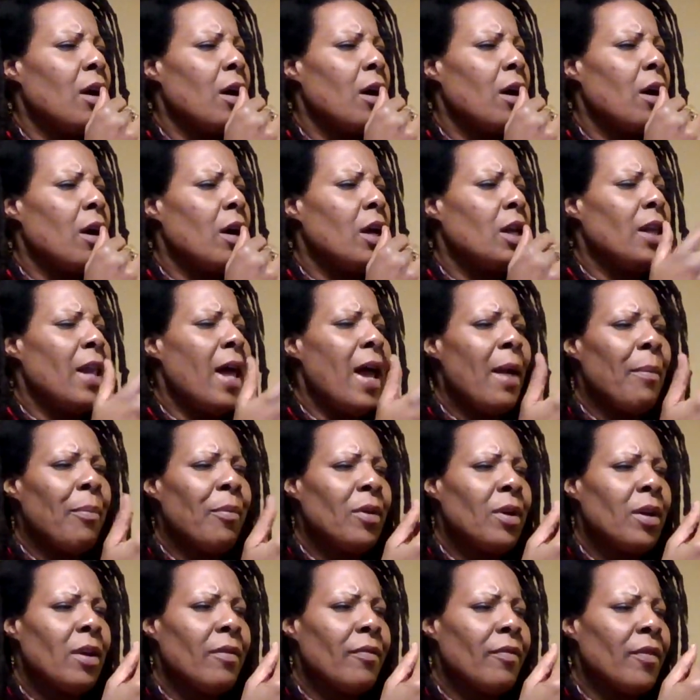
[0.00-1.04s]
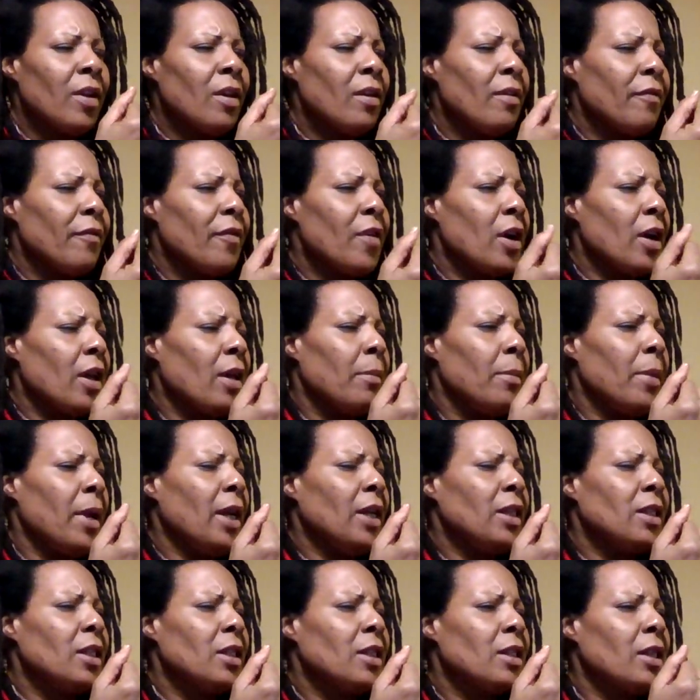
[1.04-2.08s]
a labyrinth in a fucking
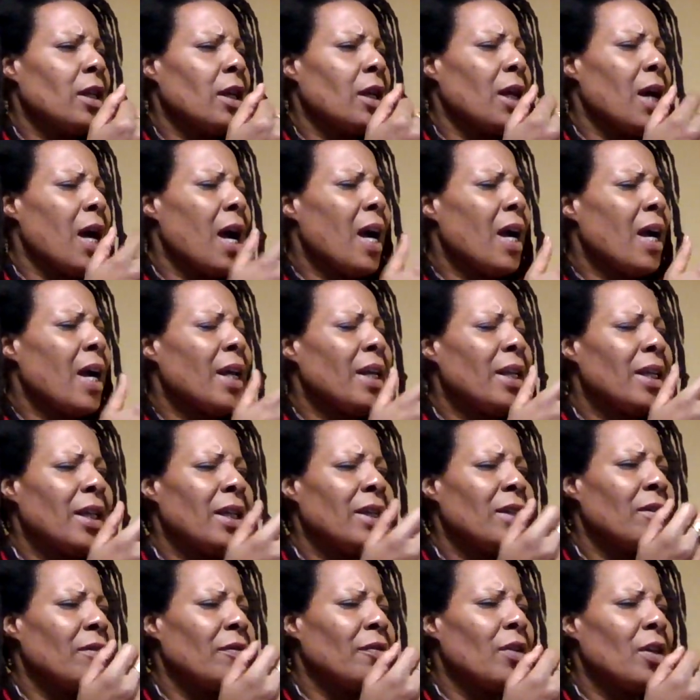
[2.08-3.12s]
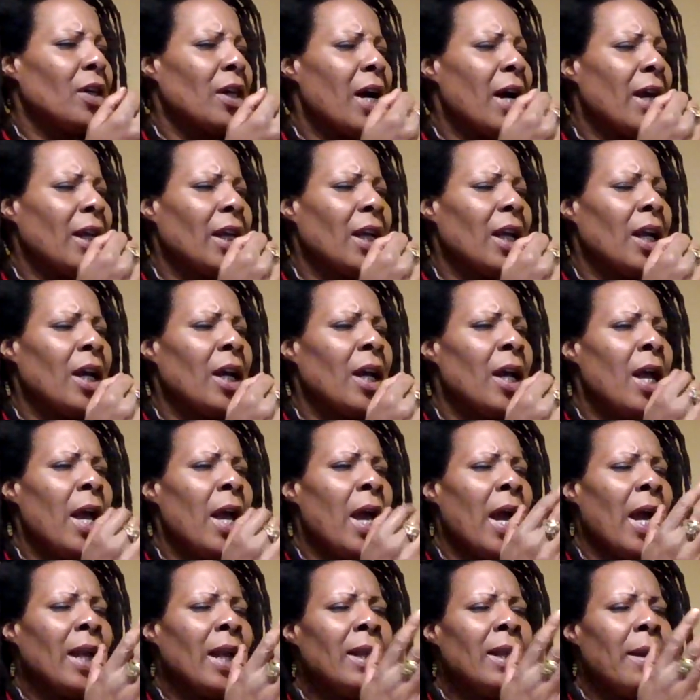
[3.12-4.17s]
maze or something. I gotta get the fuck out of here.
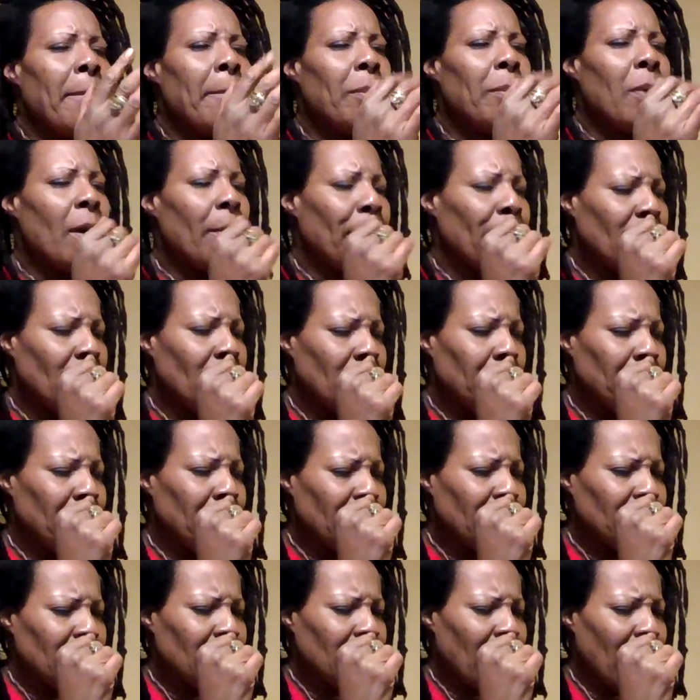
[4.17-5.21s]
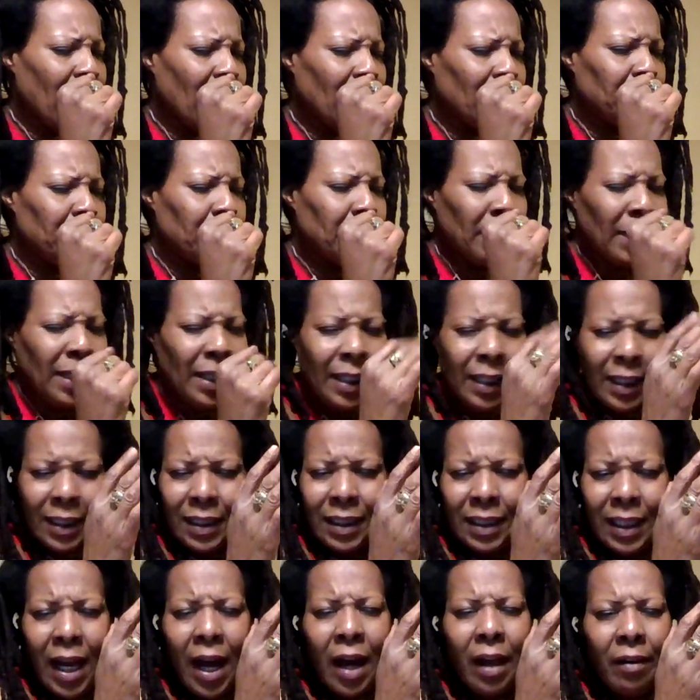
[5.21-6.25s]
And then but like being
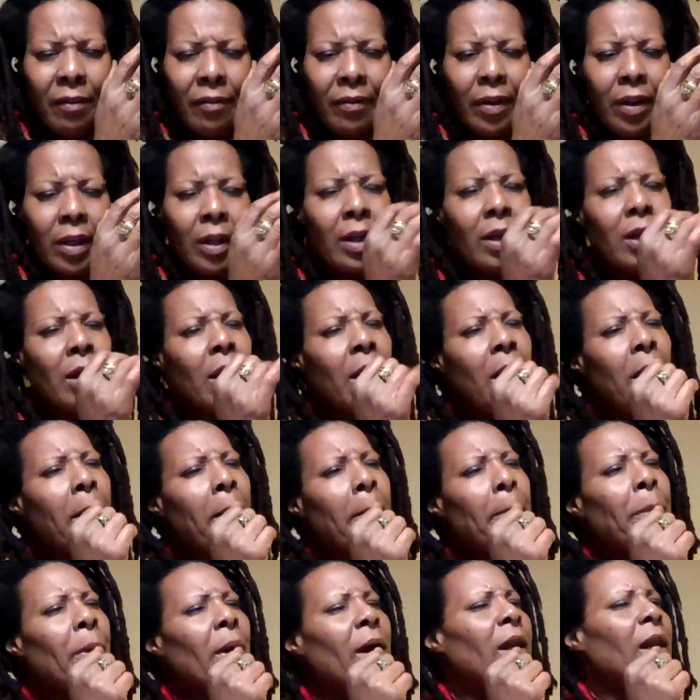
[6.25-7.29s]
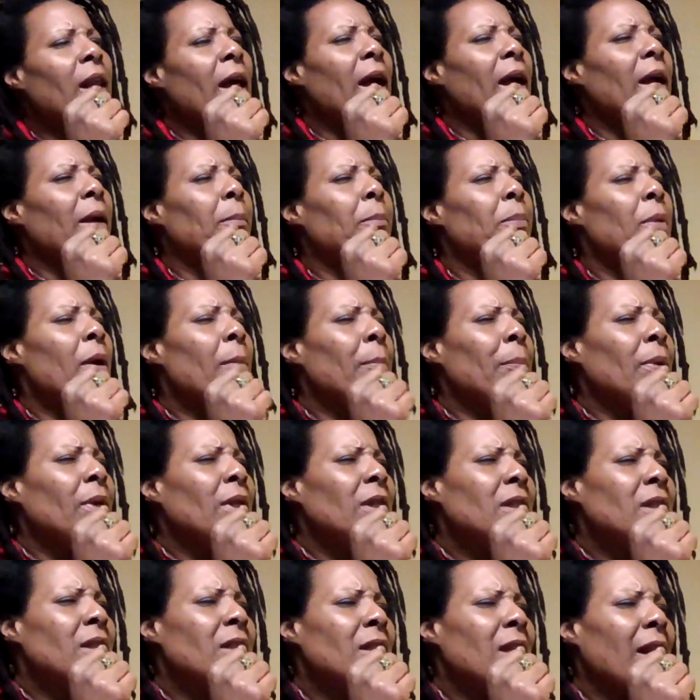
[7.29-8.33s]
inside of it, but like bumping
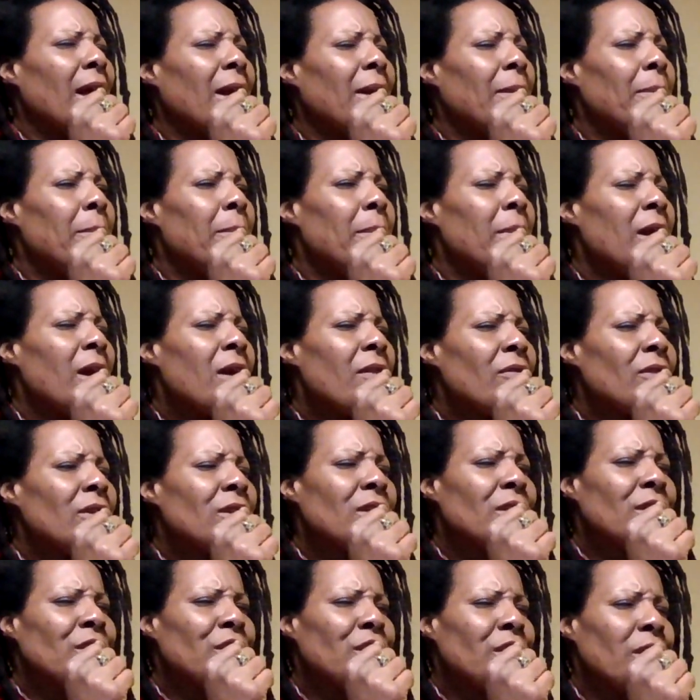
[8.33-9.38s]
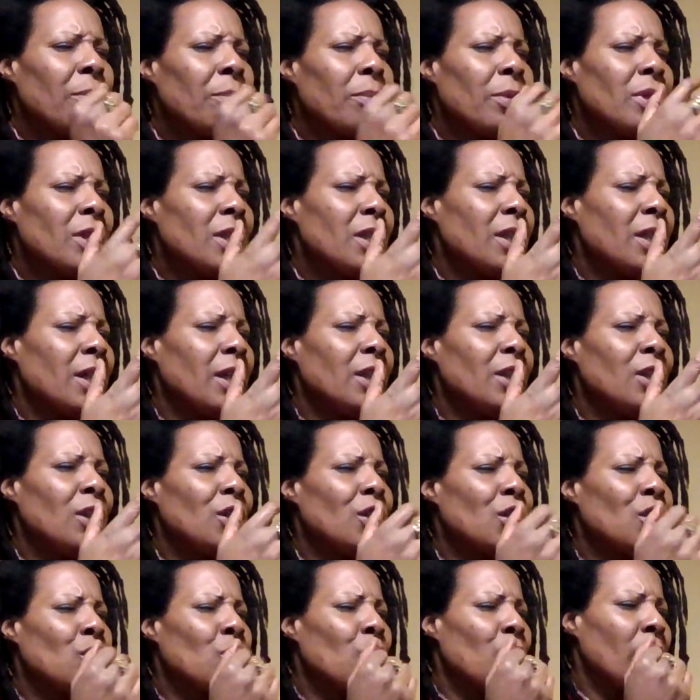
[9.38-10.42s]
into like mirrors and shit, but seeing
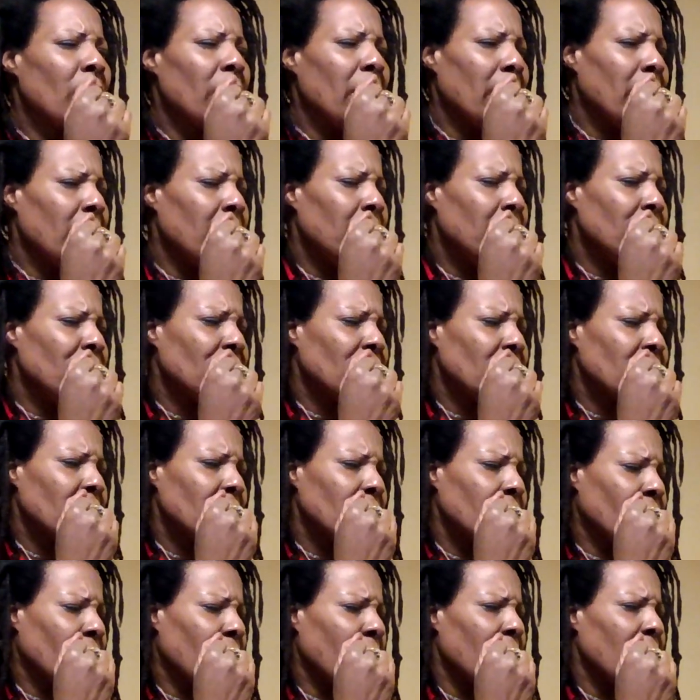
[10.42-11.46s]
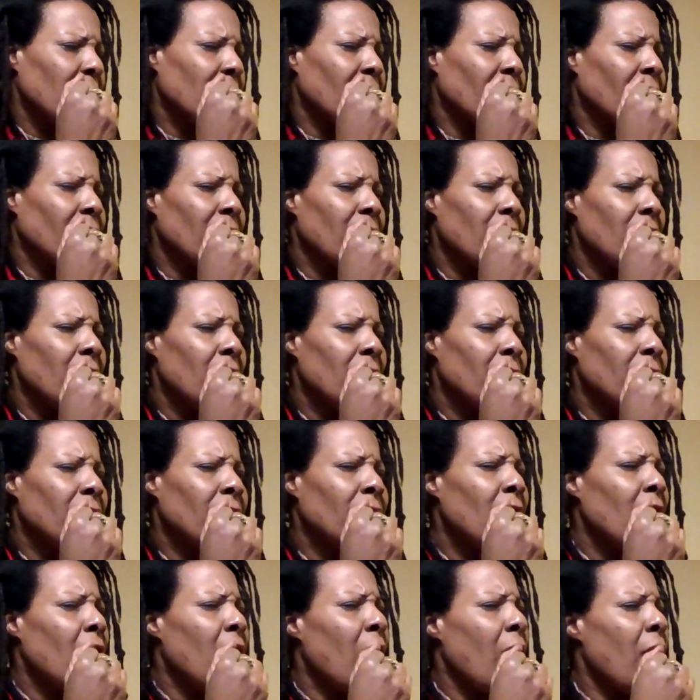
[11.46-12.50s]
distorted images, right, of
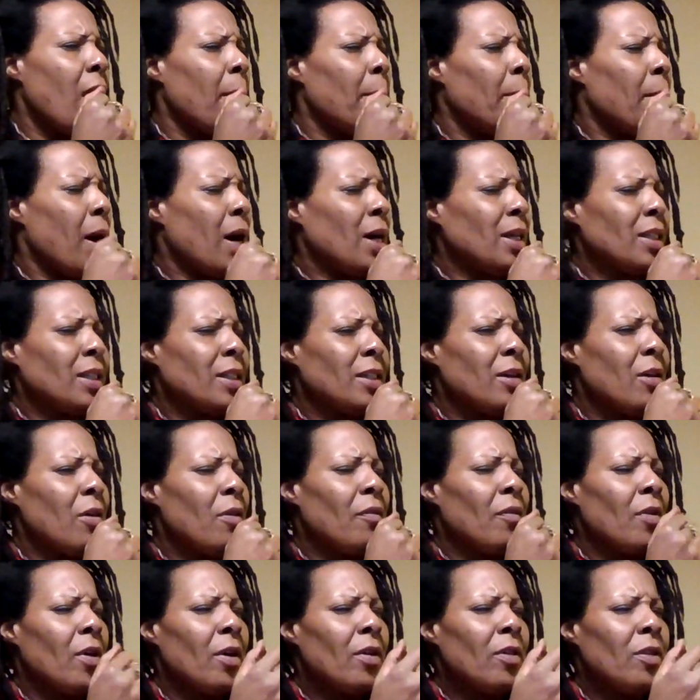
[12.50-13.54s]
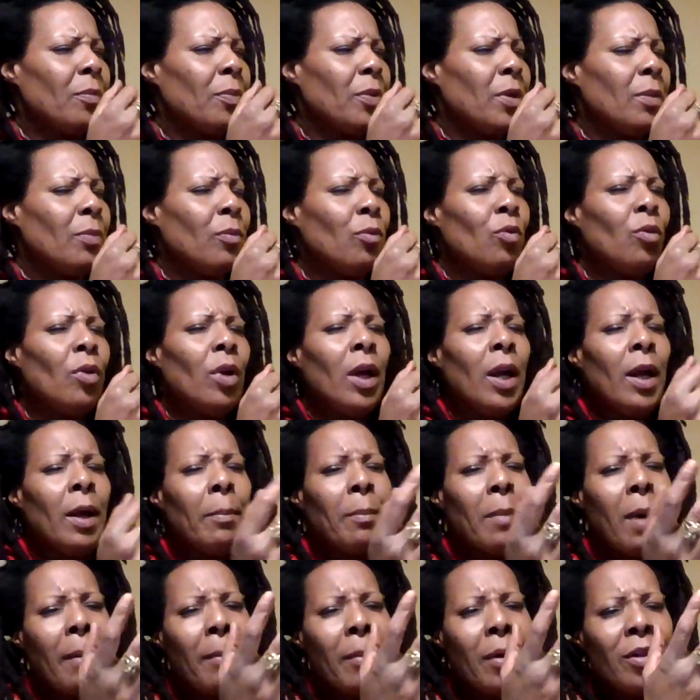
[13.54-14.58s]
myself, other people.
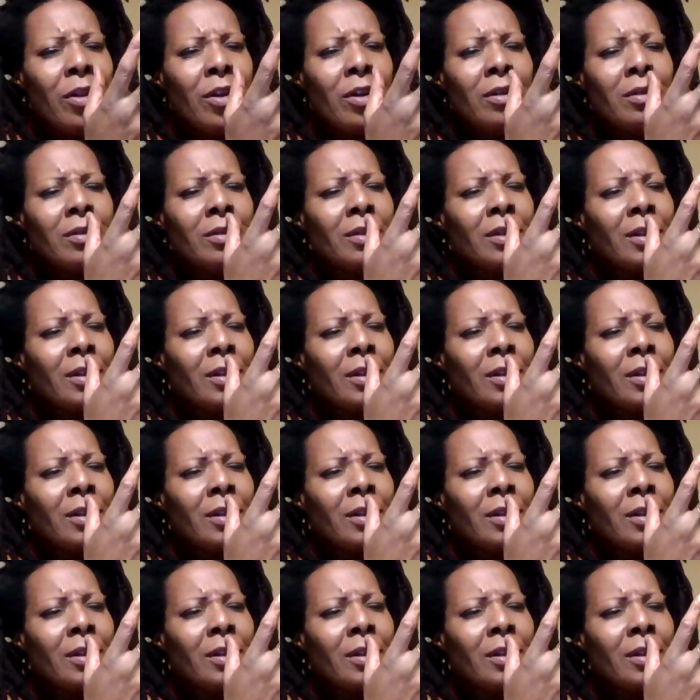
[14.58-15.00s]
My mother